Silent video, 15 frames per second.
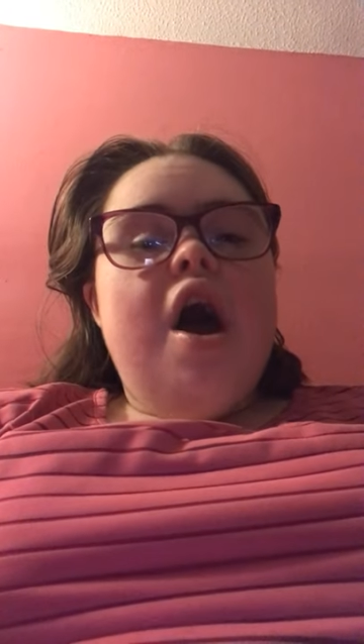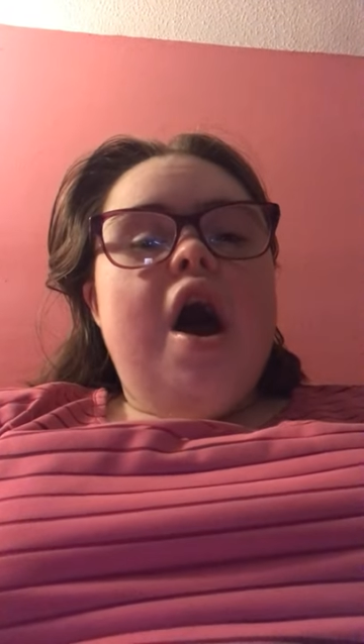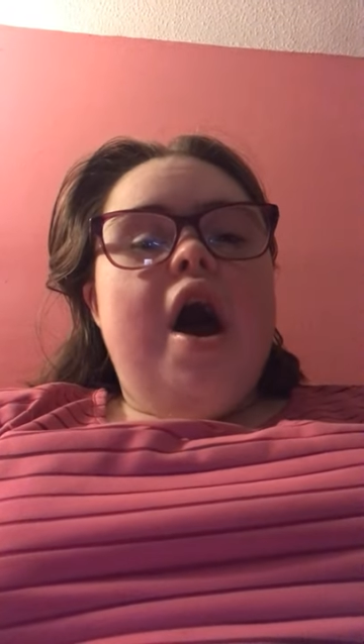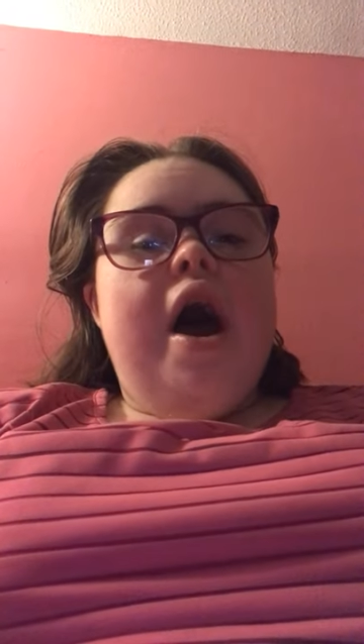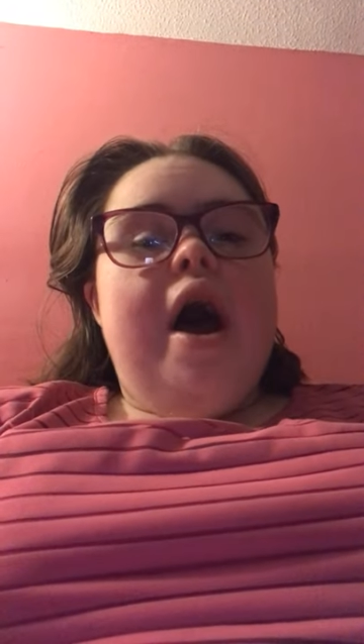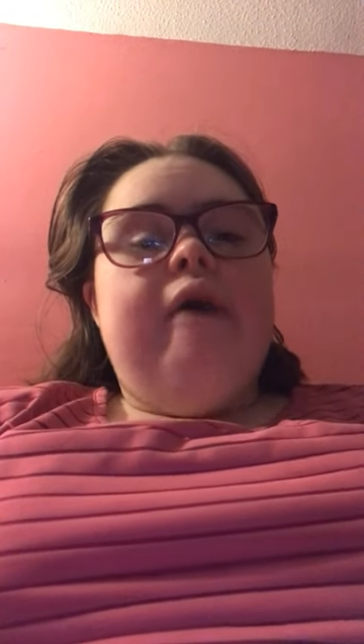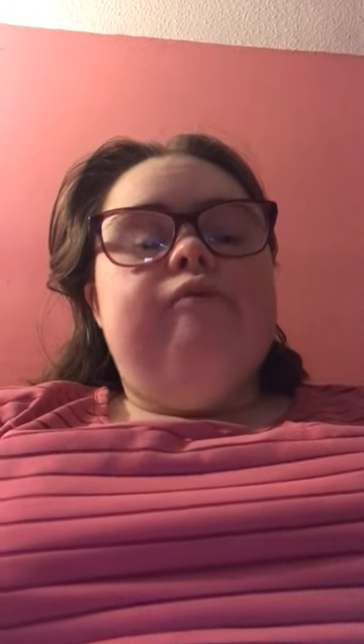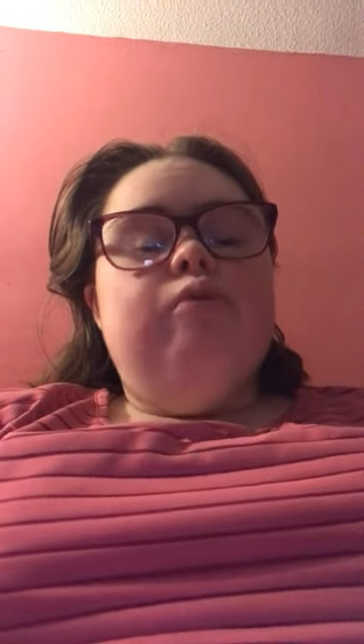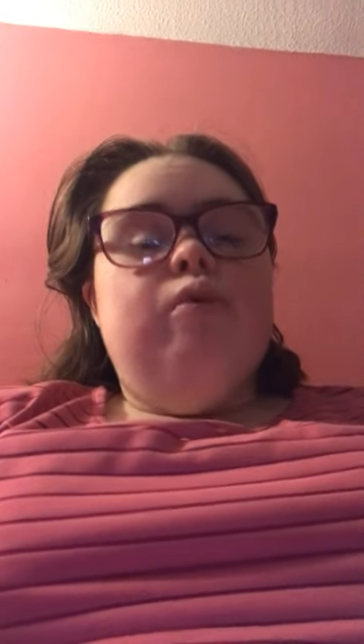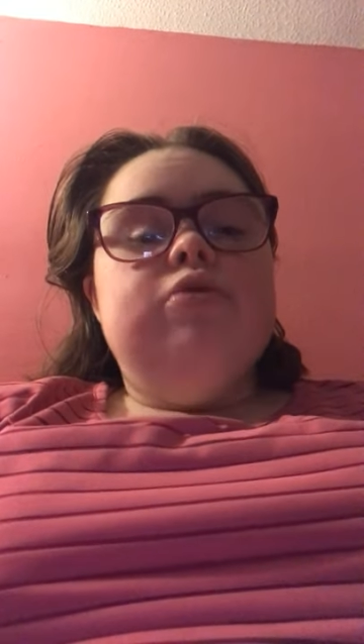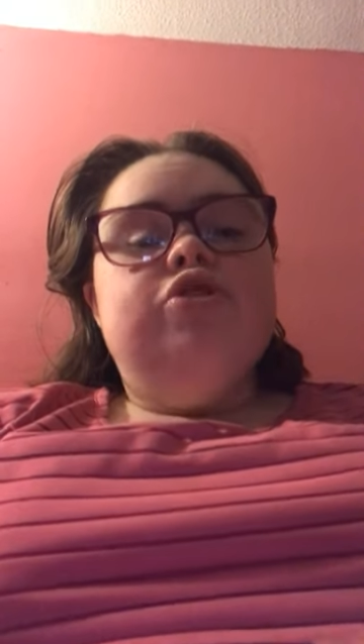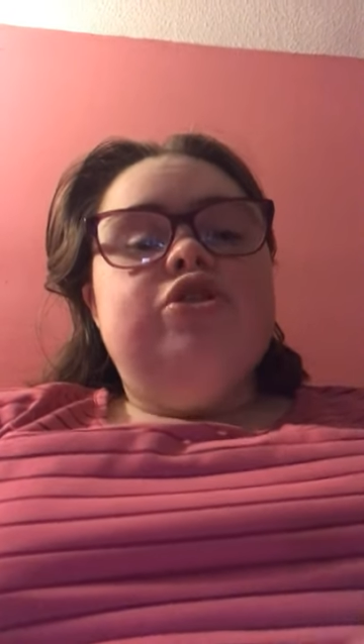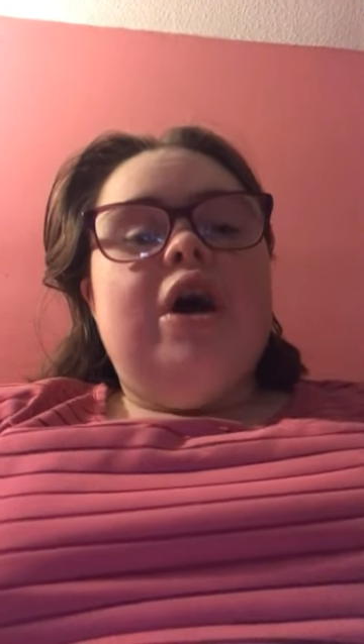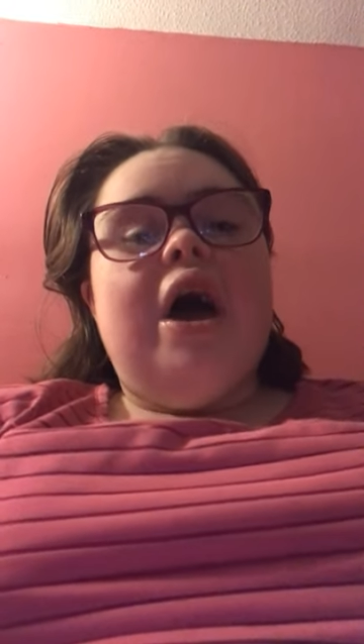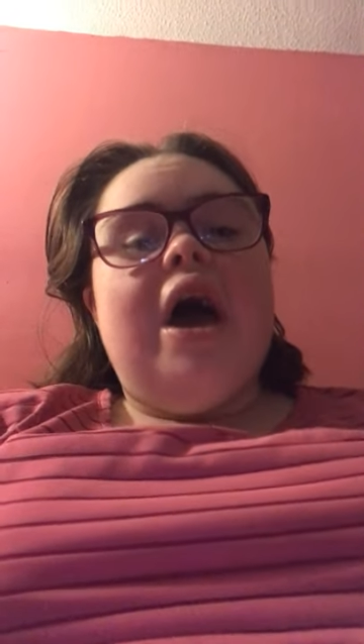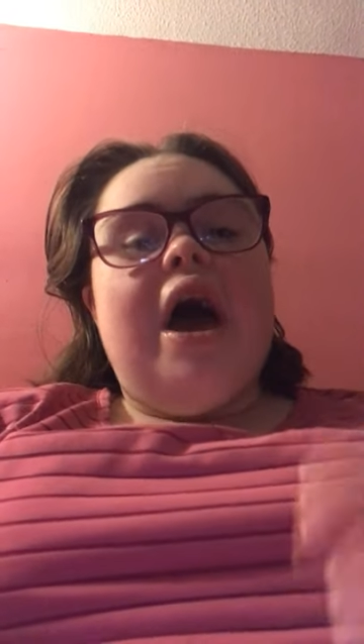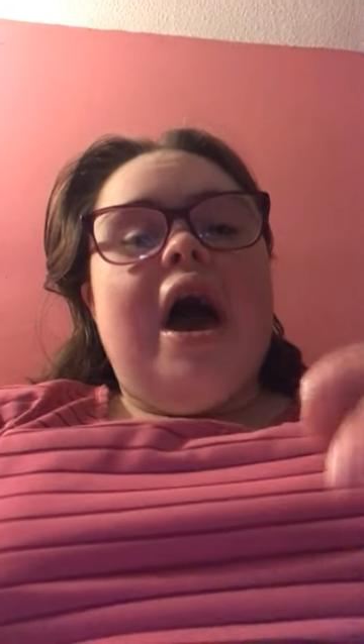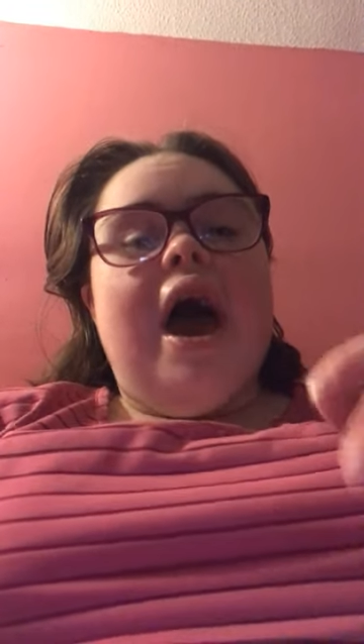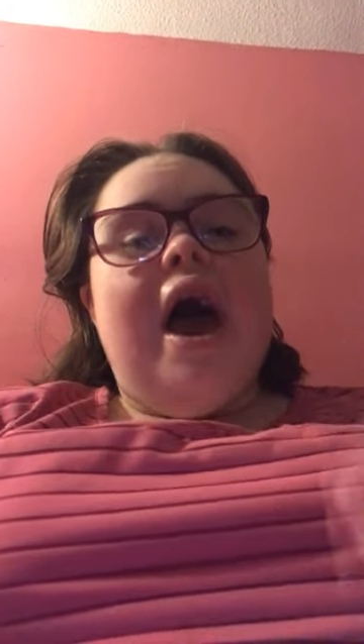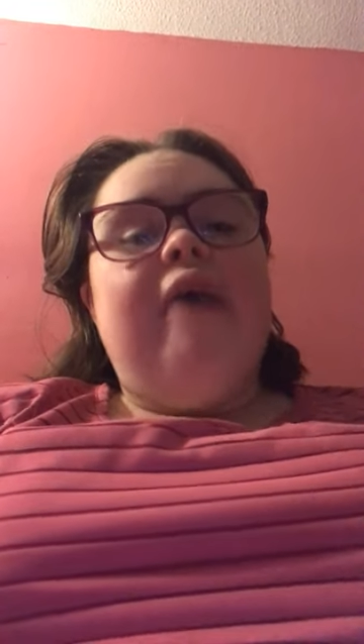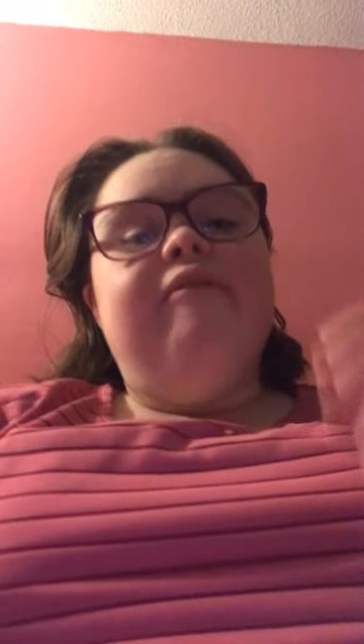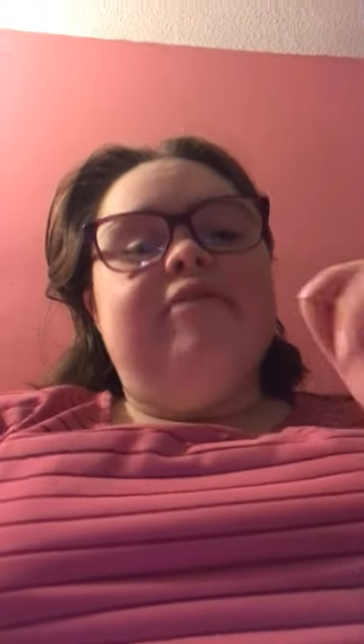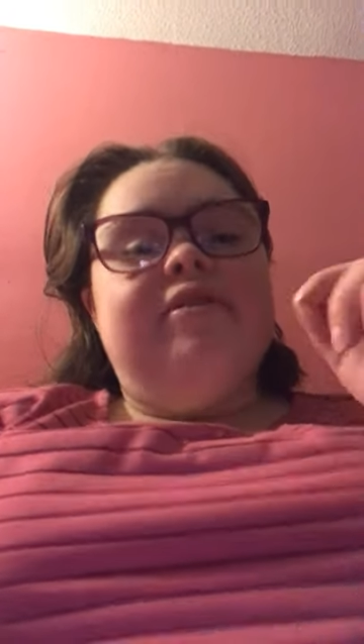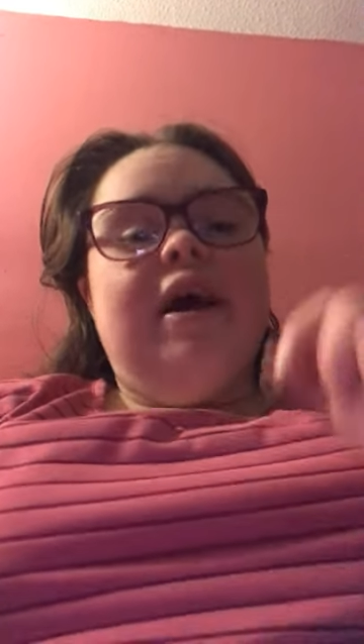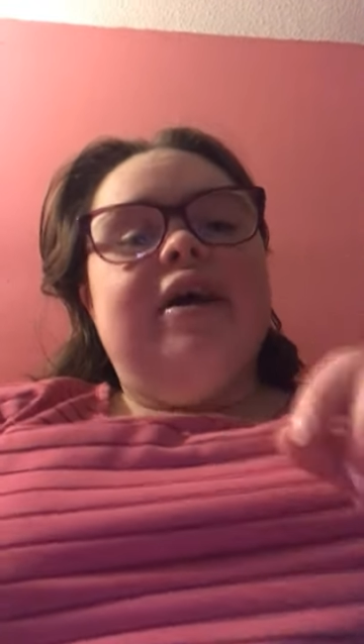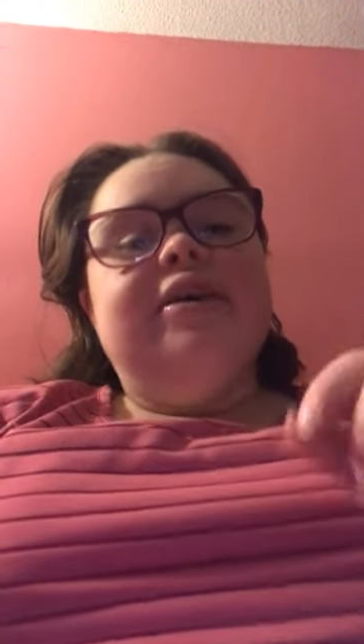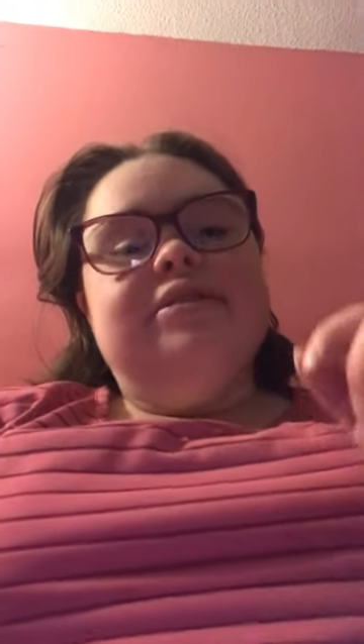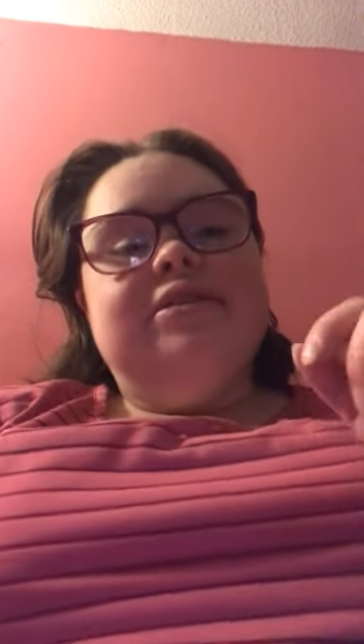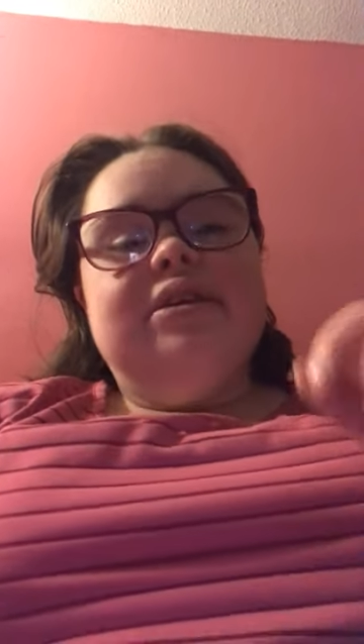I have to wash your hair every day,